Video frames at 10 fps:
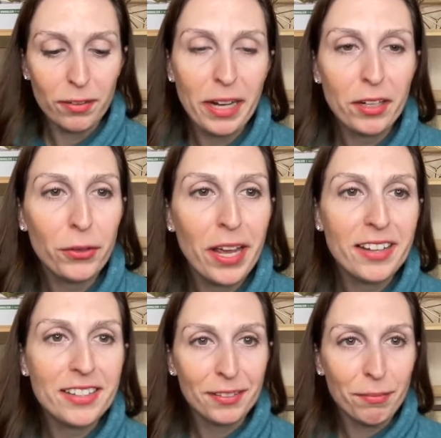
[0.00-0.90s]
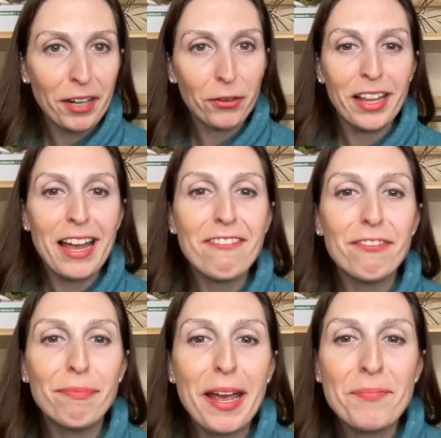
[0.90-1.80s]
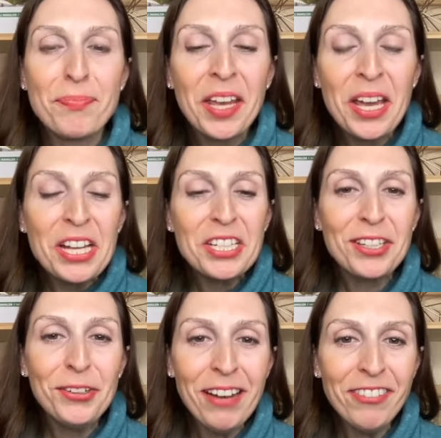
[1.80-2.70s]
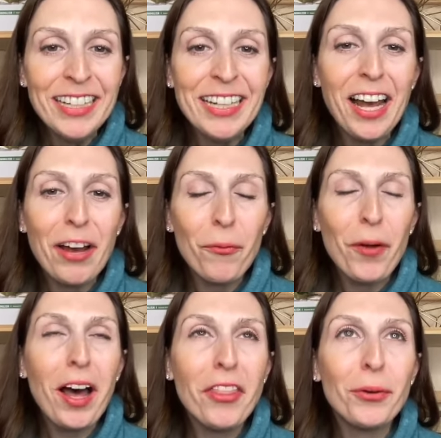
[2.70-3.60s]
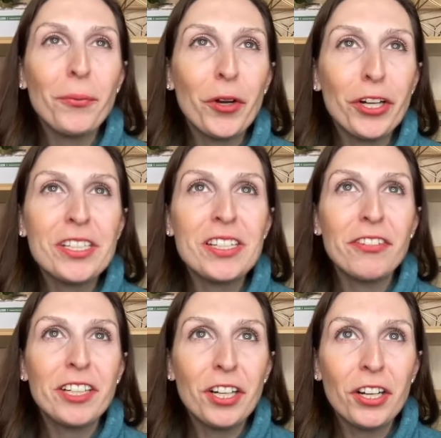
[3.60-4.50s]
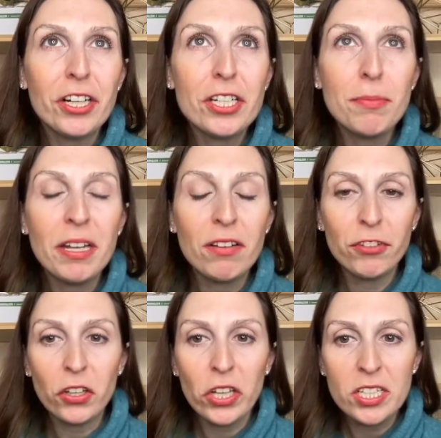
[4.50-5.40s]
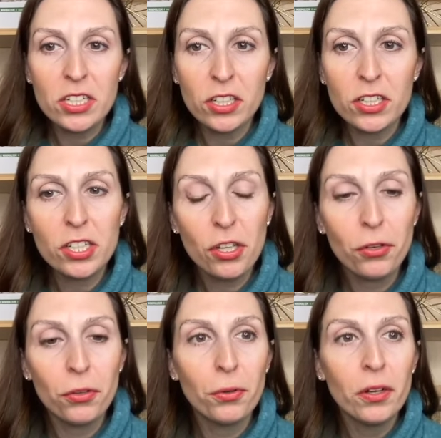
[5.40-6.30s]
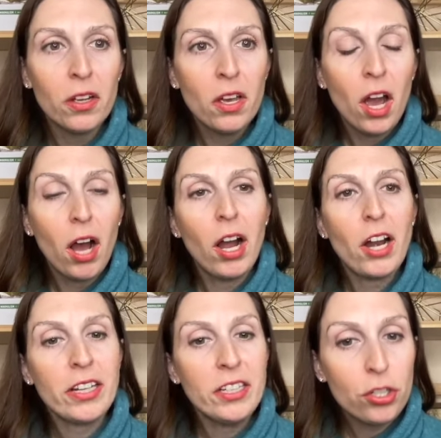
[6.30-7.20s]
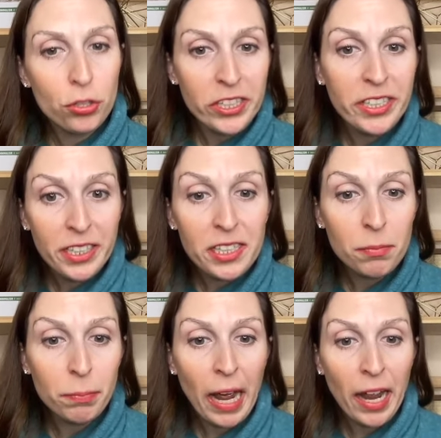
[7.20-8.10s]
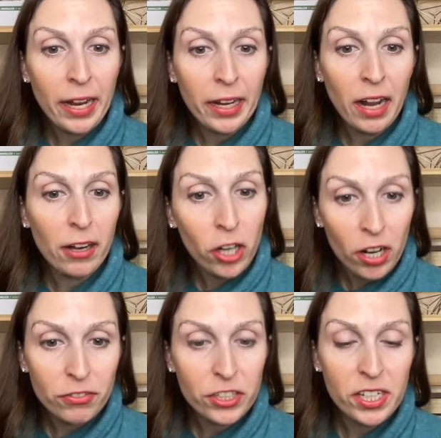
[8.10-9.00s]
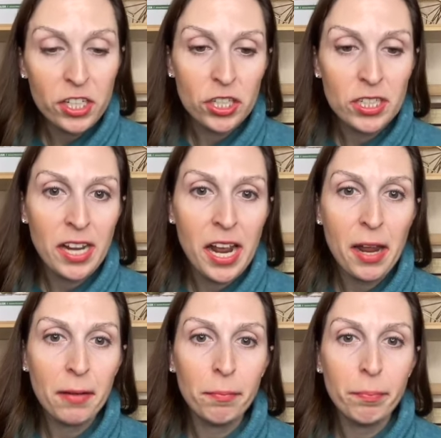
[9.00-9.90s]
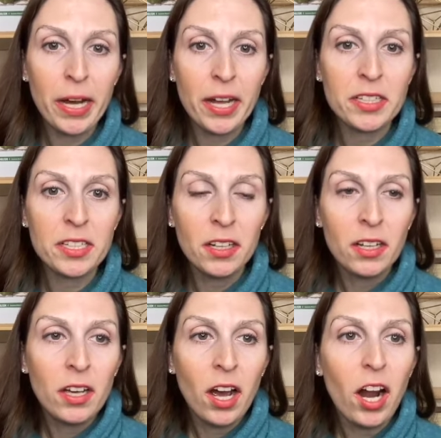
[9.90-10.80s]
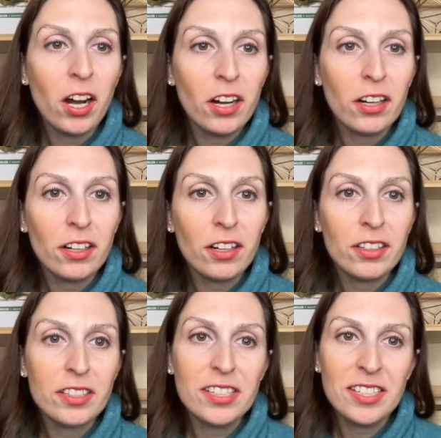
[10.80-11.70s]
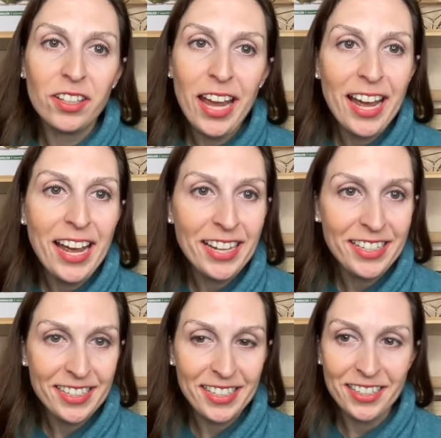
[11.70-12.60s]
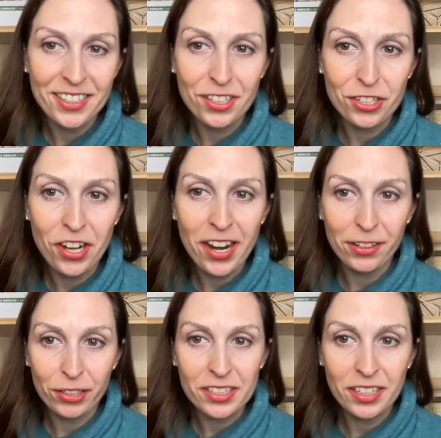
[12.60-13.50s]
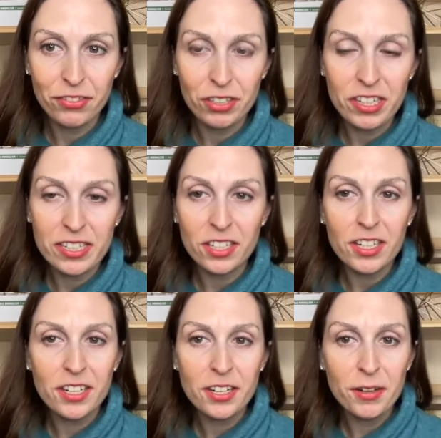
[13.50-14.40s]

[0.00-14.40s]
my own end in my own life. But do you have any other words of encouragement for listeners who are intrigued by our conversation today, but are still hesitant to try out a safety razor?